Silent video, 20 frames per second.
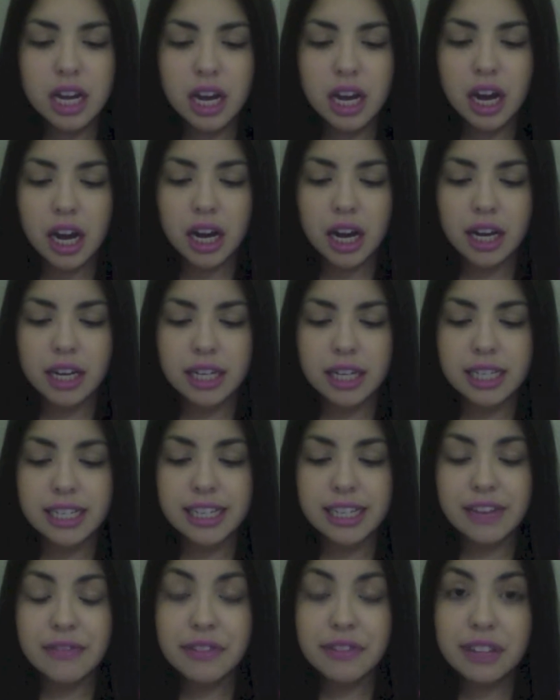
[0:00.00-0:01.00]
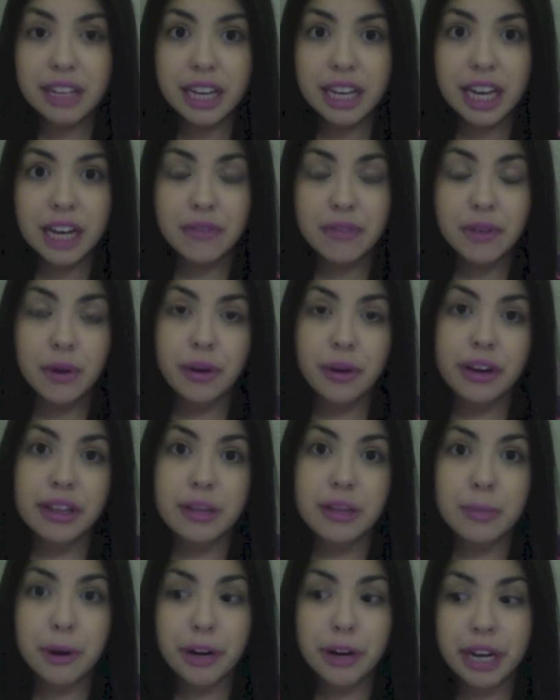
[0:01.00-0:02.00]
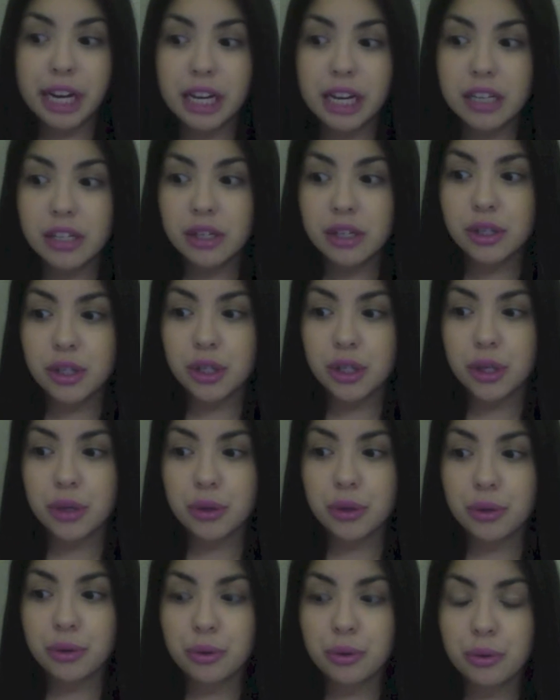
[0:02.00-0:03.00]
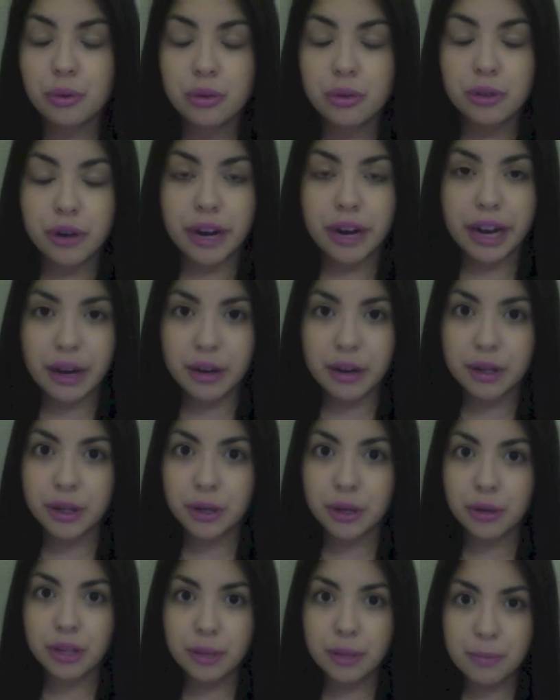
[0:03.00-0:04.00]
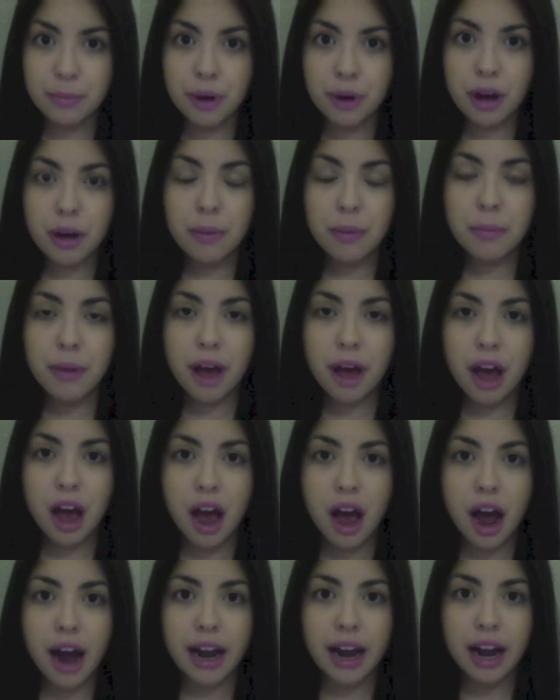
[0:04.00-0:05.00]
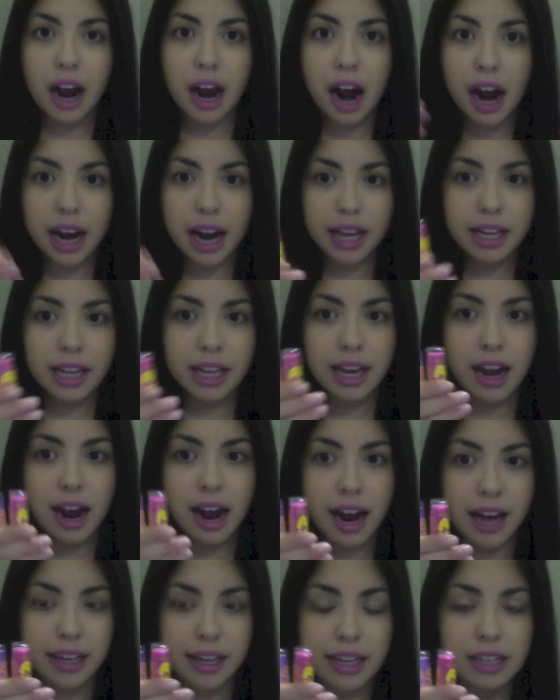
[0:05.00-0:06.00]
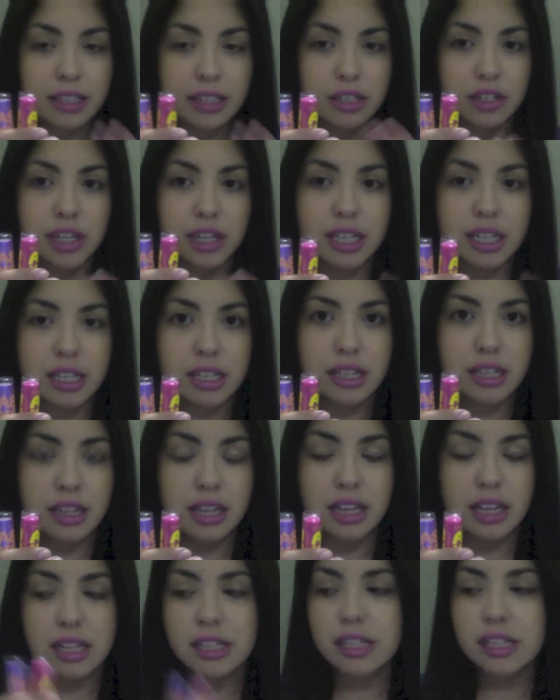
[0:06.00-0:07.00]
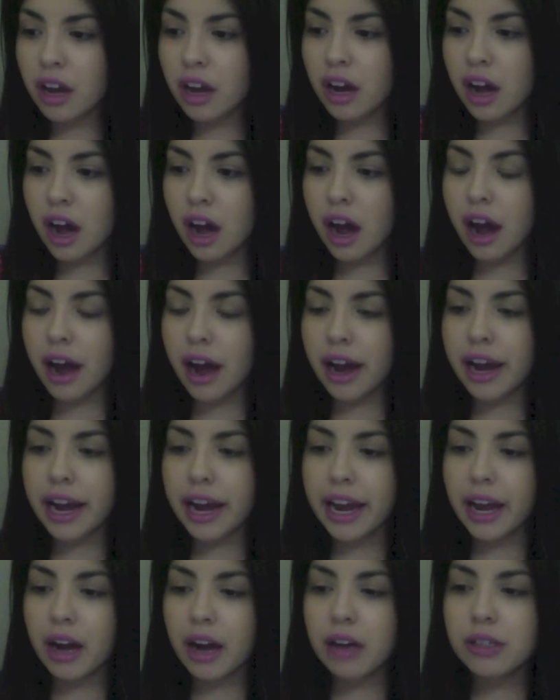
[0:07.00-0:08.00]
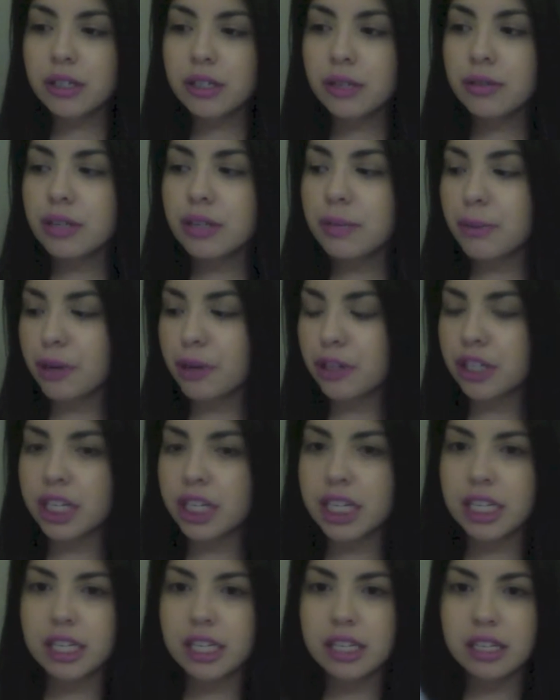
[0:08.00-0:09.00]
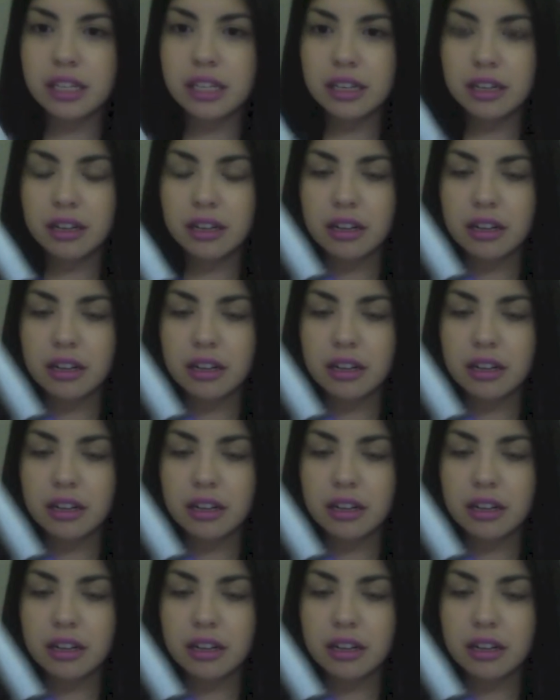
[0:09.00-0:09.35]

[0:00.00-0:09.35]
uh, definitely, if you are in the market to try out a new lip balm, I highly, highly suggest these. I also did purchase